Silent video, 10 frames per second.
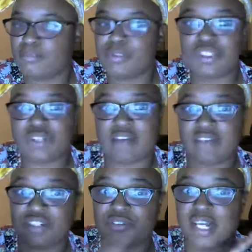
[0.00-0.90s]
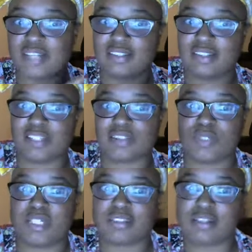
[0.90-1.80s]
books you have? I do like the next
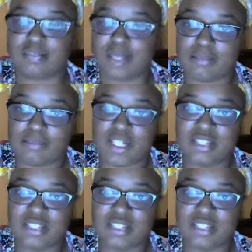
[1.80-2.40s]
one that's coming up. But